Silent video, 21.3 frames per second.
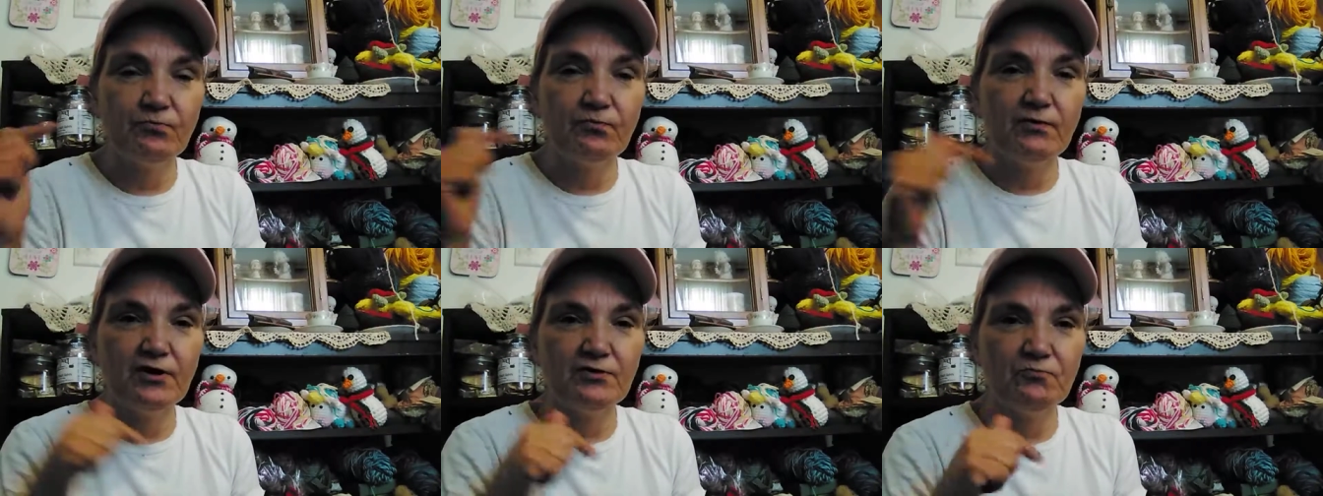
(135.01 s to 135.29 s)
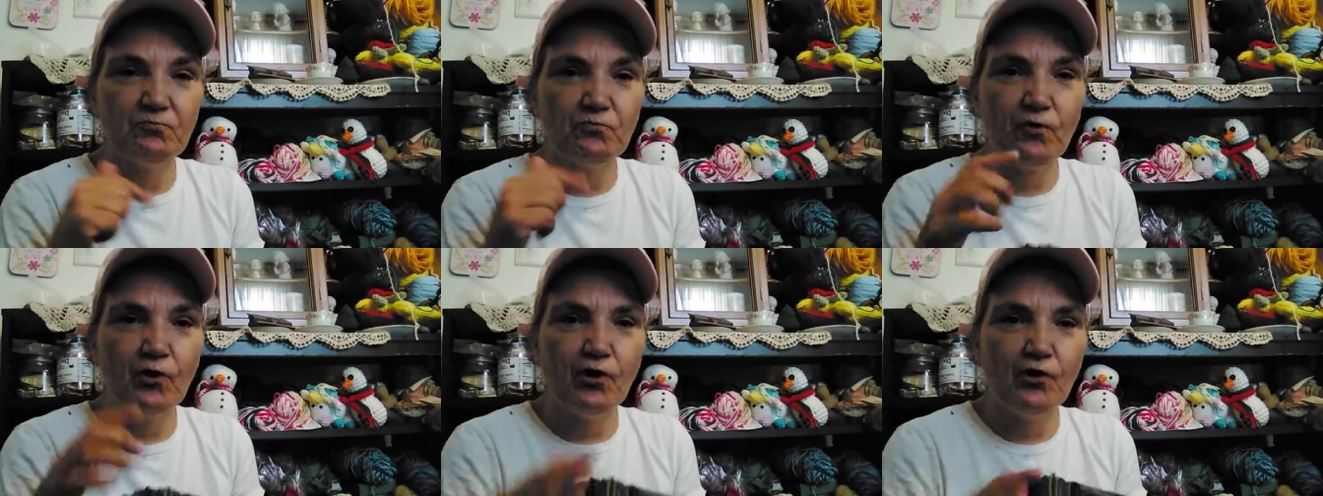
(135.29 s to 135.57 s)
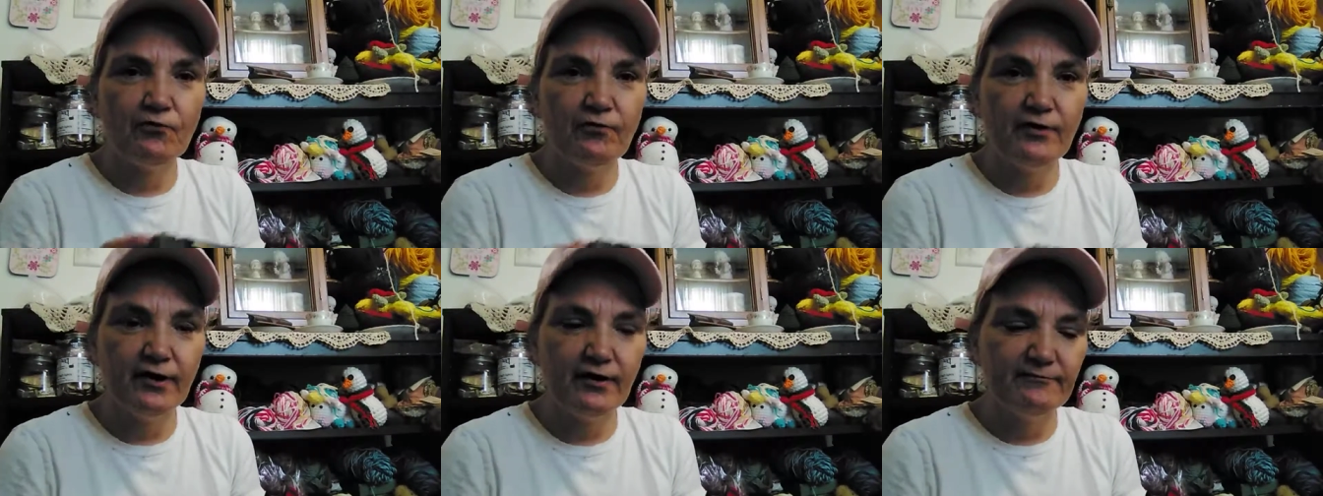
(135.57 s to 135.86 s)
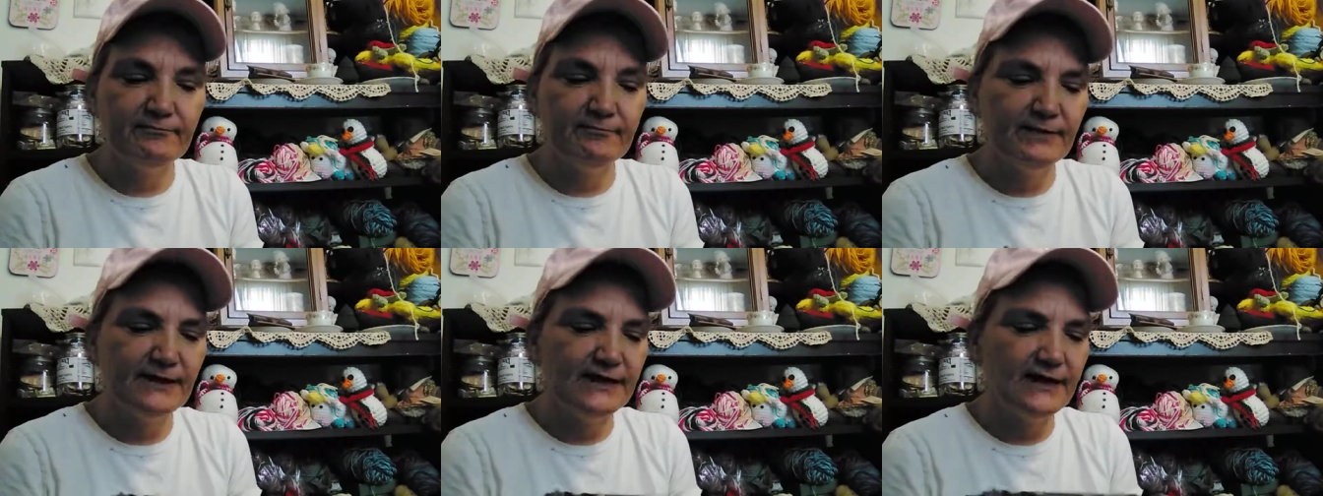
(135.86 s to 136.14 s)
one row
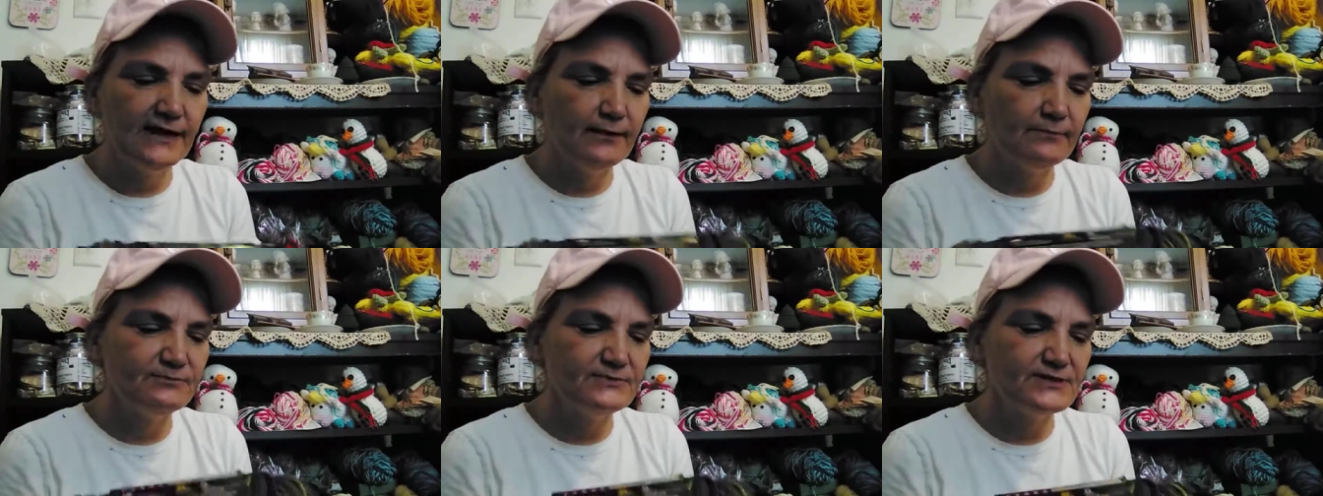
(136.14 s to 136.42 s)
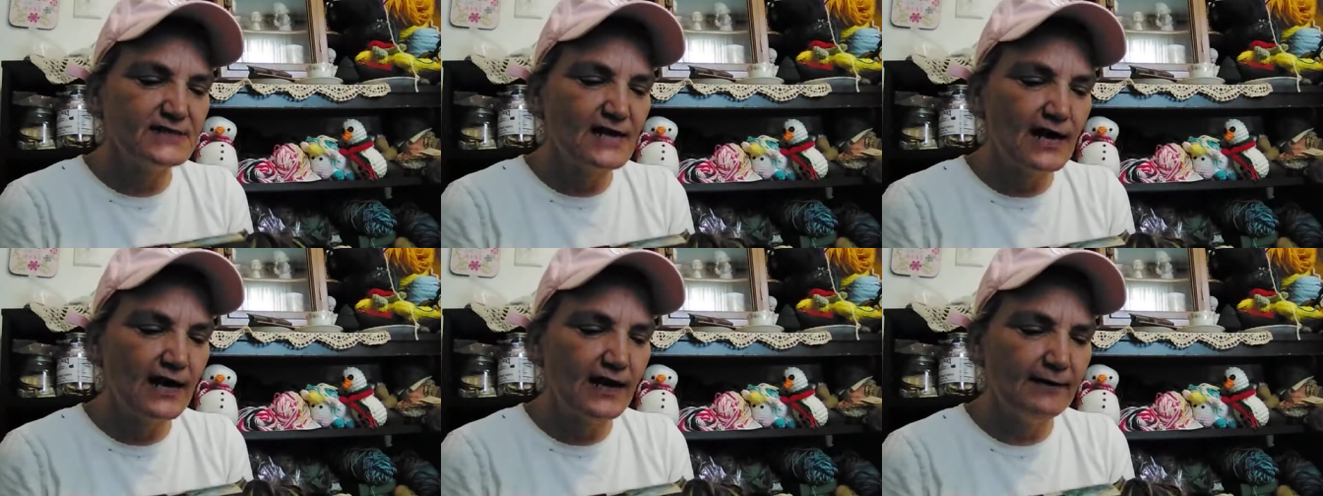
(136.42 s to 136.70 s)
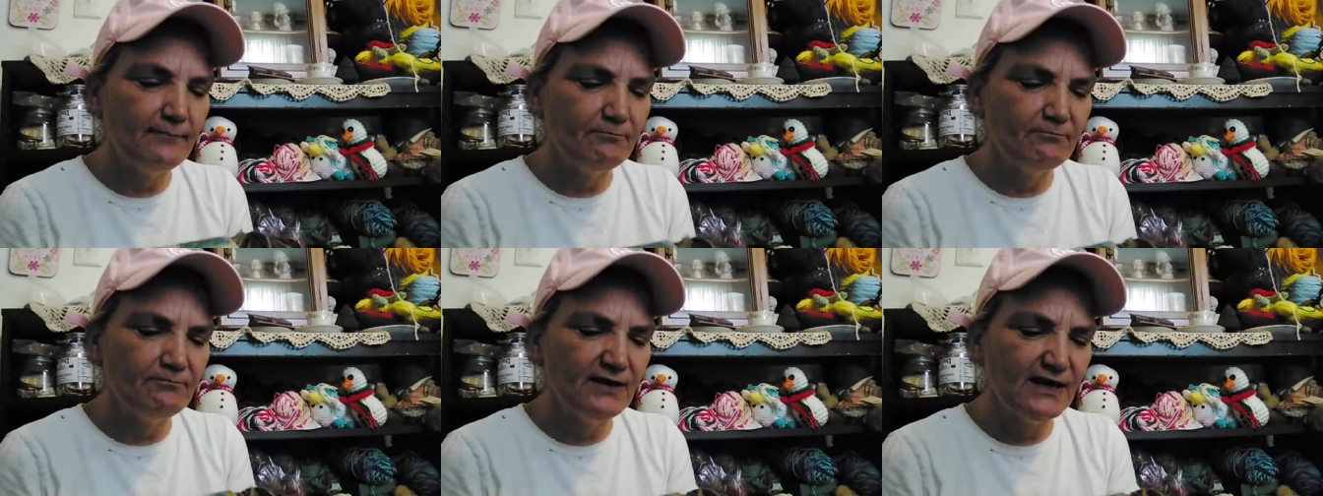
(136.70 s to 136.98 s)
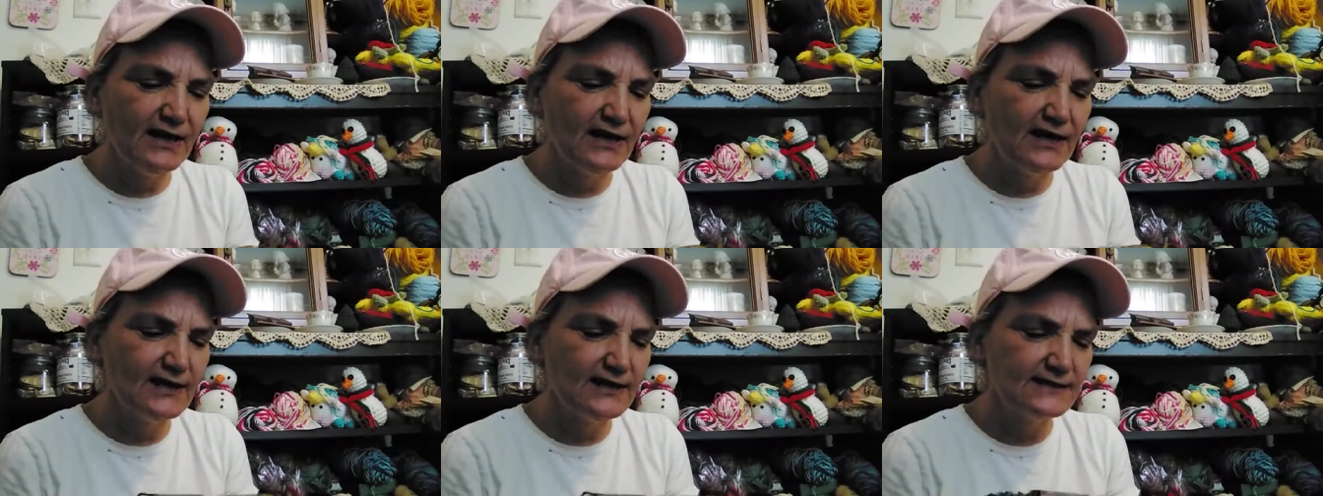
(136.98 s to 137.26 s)
of Medium Thyme
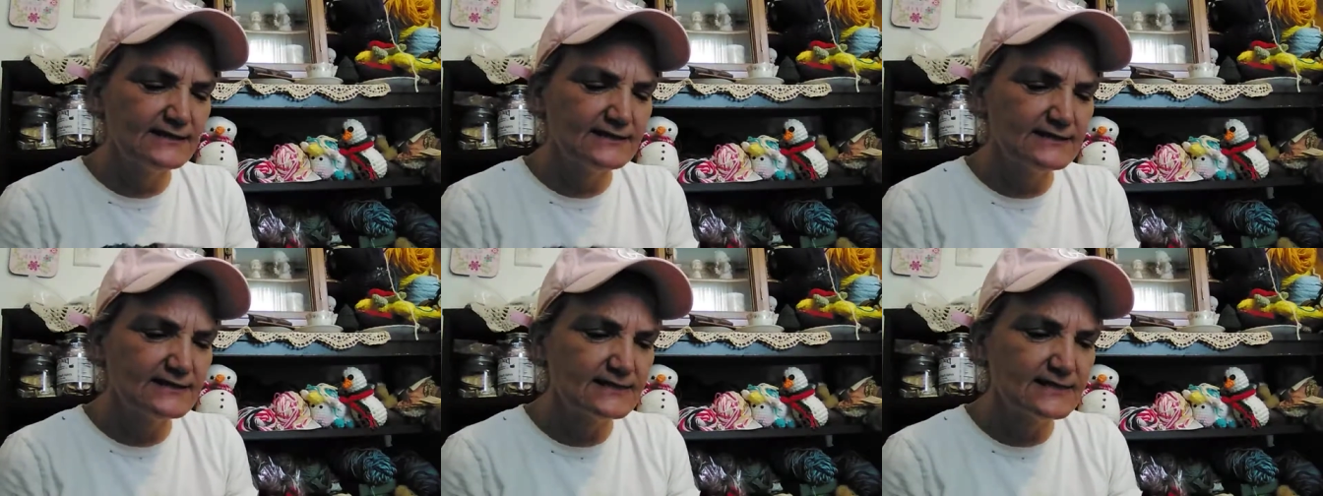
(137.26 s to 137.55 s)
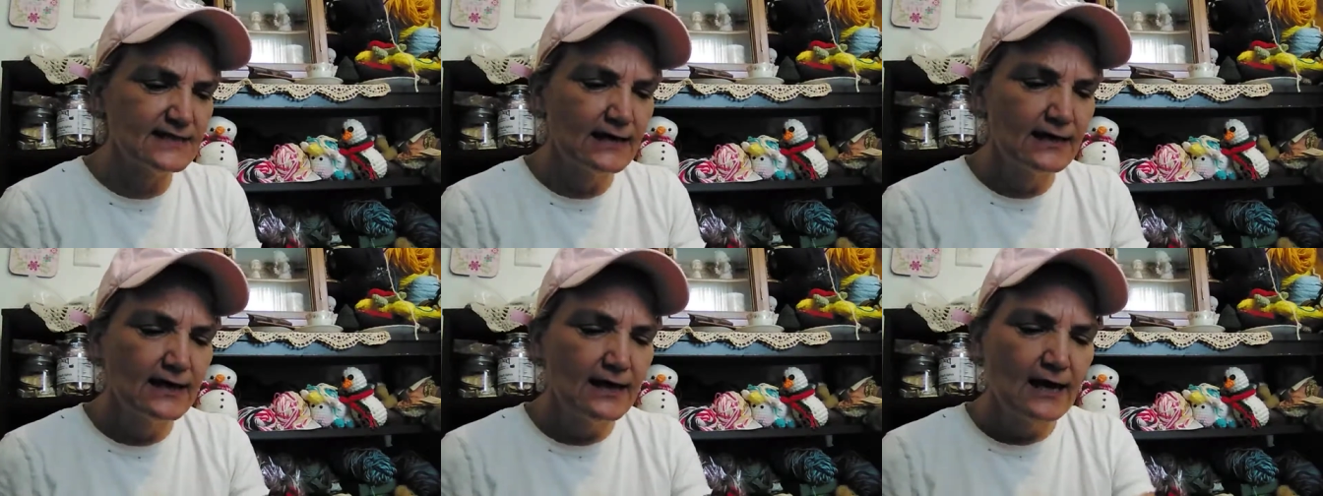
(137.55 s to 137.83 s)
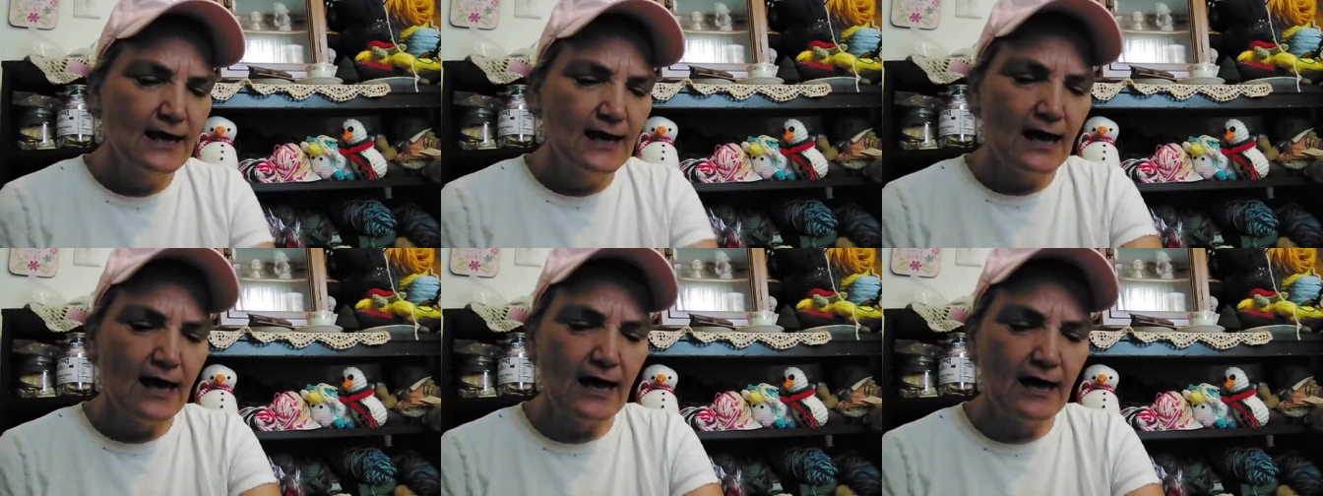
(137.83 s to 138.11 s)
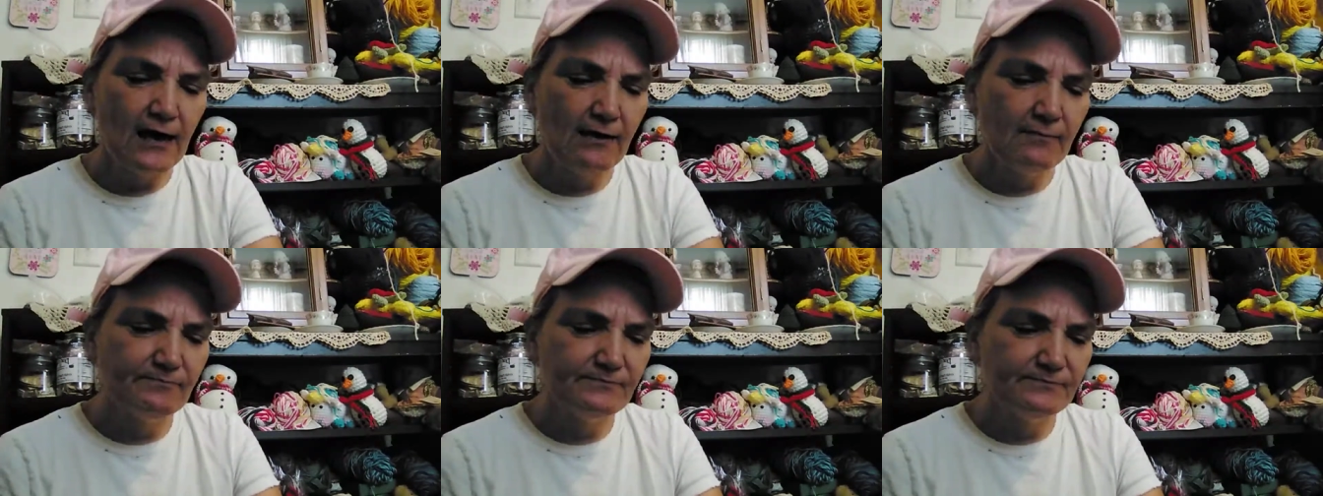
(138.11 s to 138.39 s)
because,
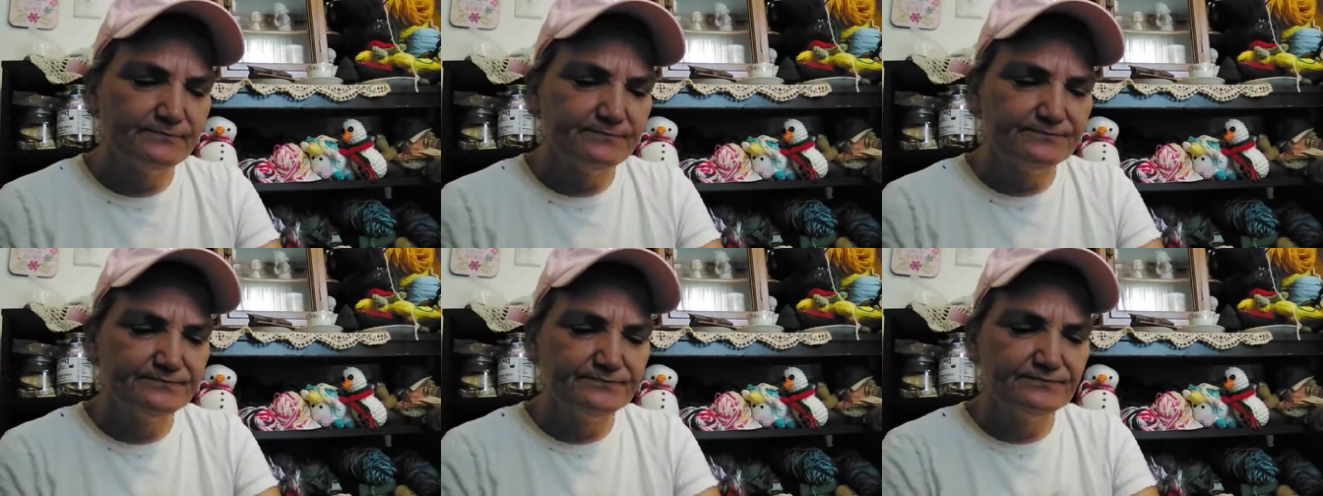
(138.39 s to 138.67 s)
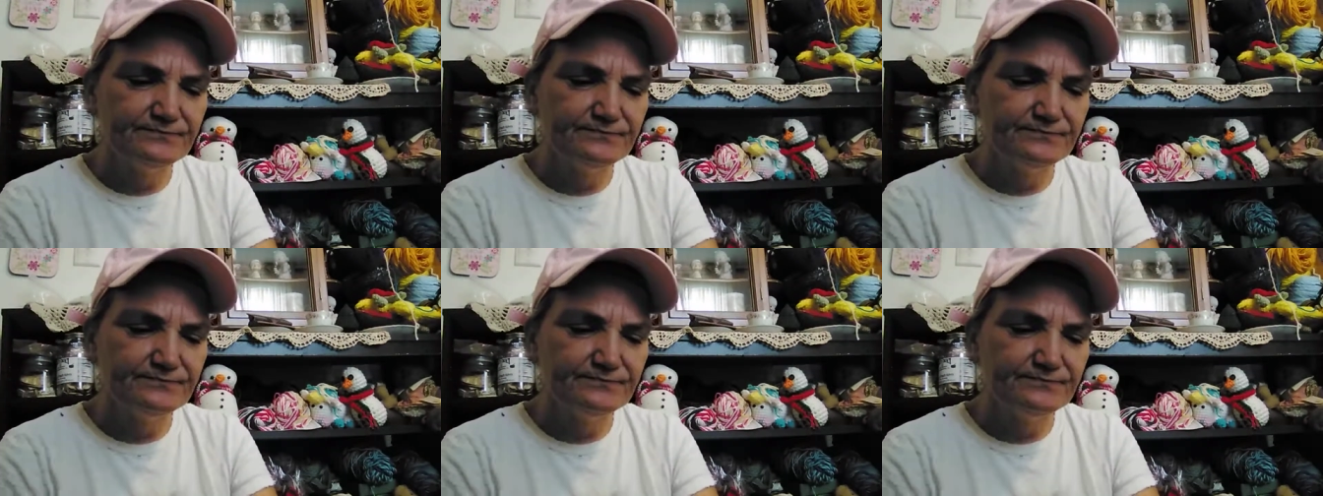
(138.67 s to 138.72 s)
um,